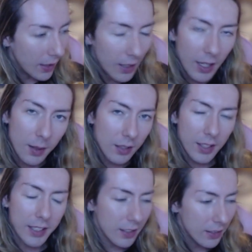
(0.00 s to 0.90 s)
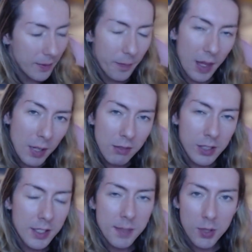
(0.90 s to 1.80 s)
It, like, am I
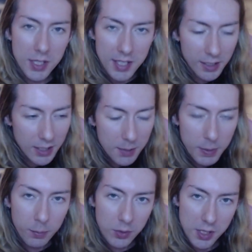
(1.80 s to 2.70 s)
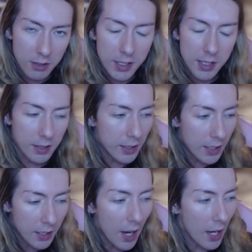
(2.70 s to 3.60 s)
really supposed to take these people seriously
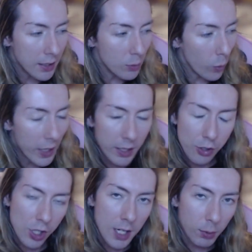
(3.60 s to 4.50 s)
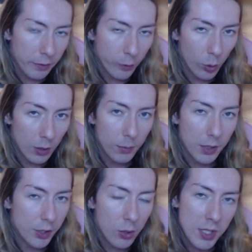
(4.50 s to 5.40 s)
in any way, shape, or form? Do you